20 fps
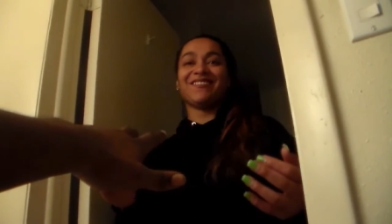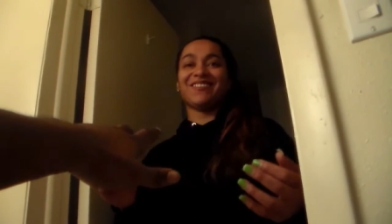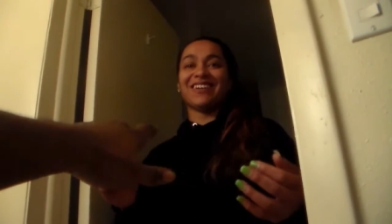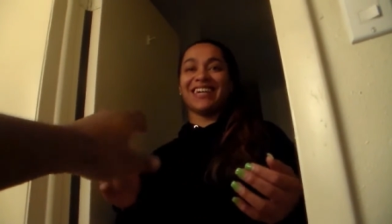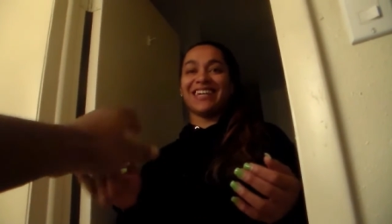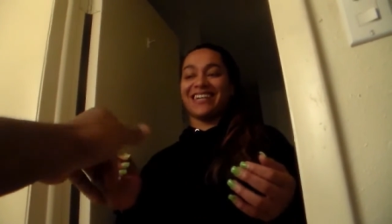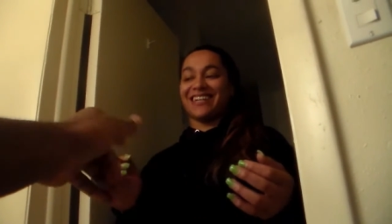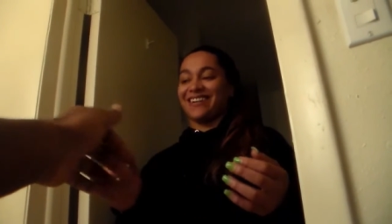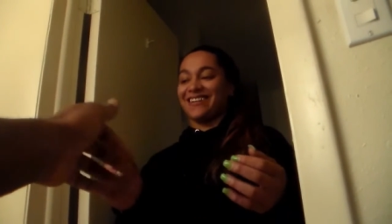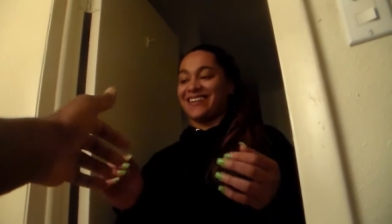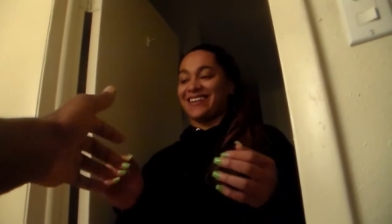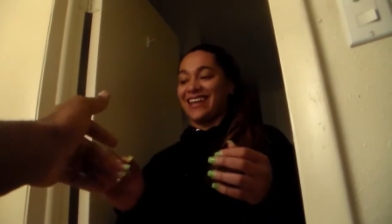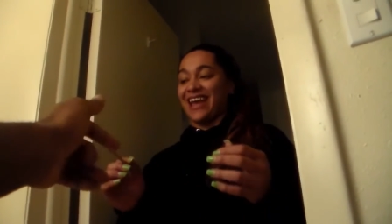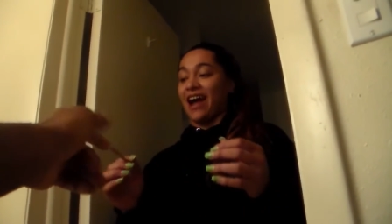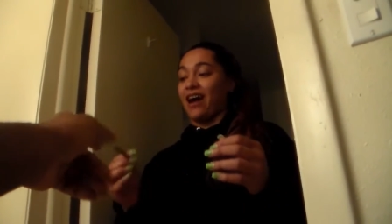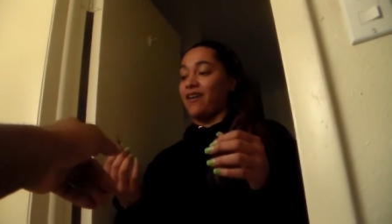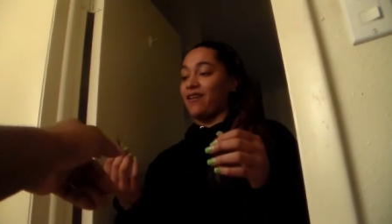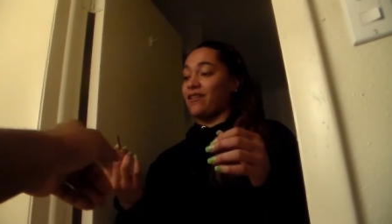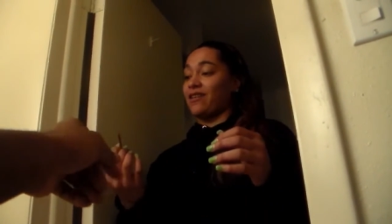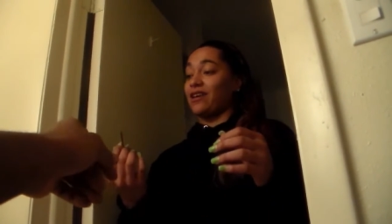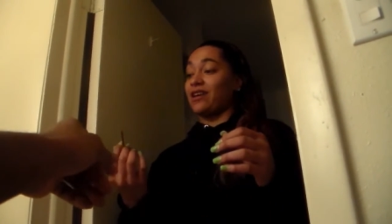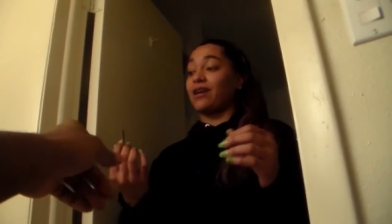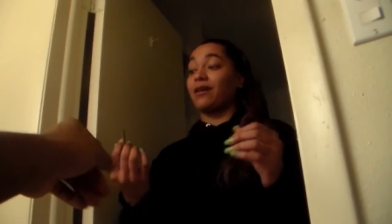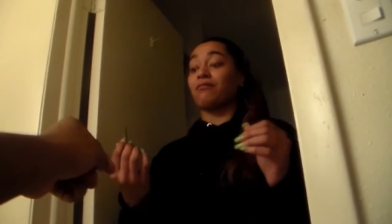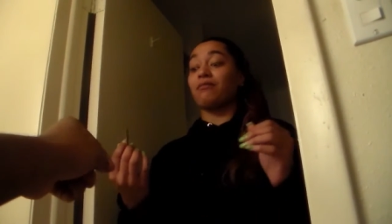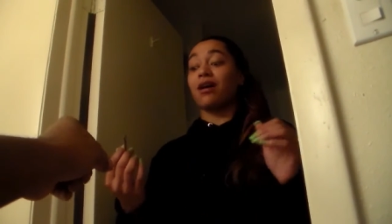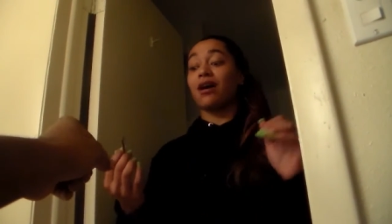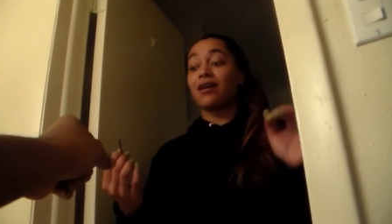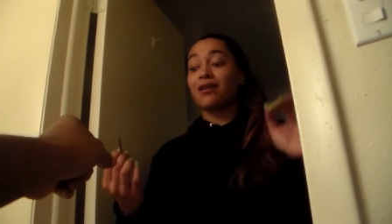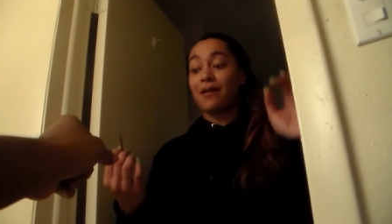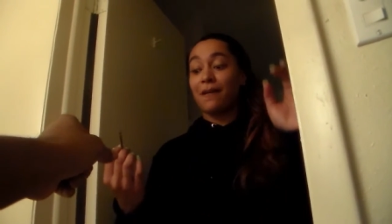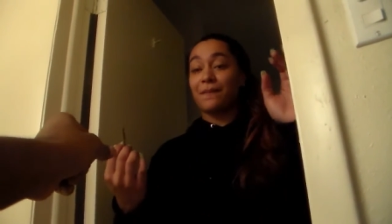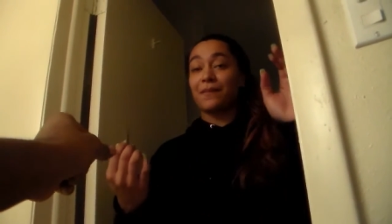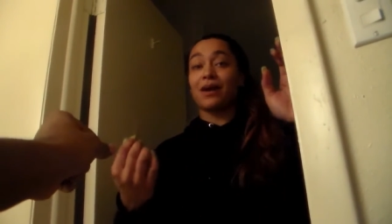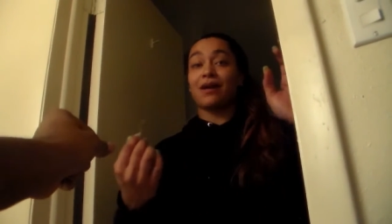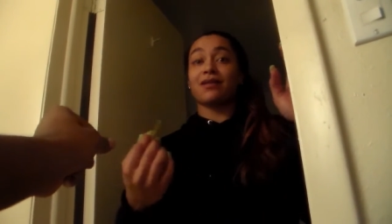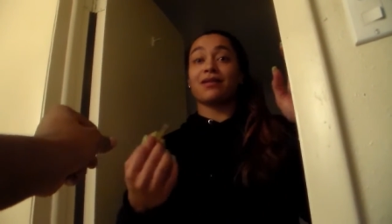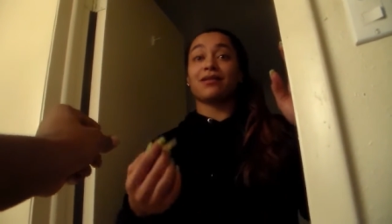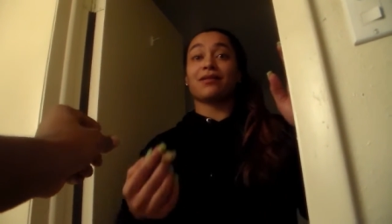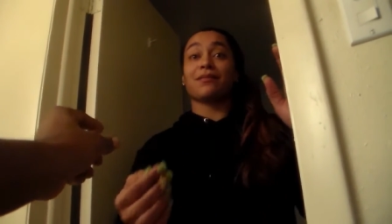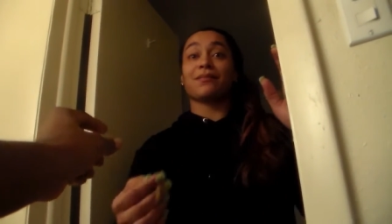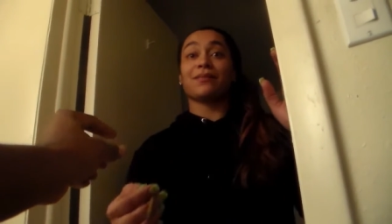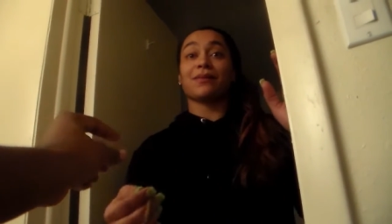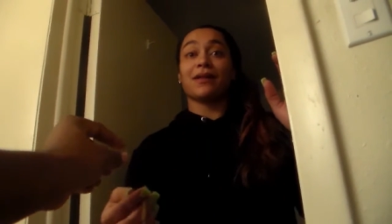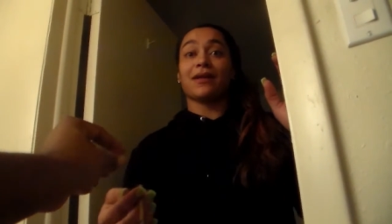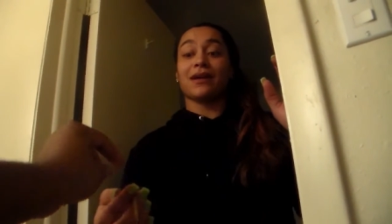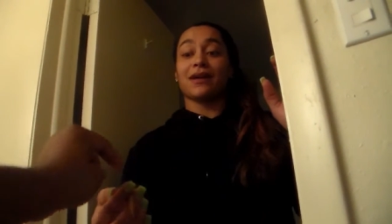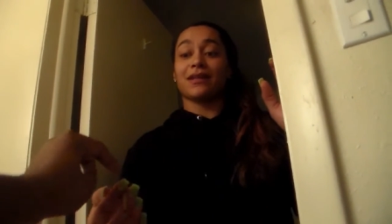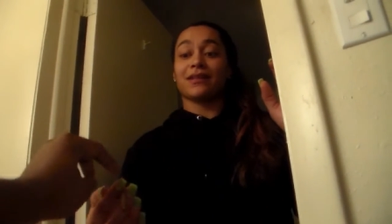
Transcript: figure here, it out. Here, give me Come the. on, you're burning the blunt. I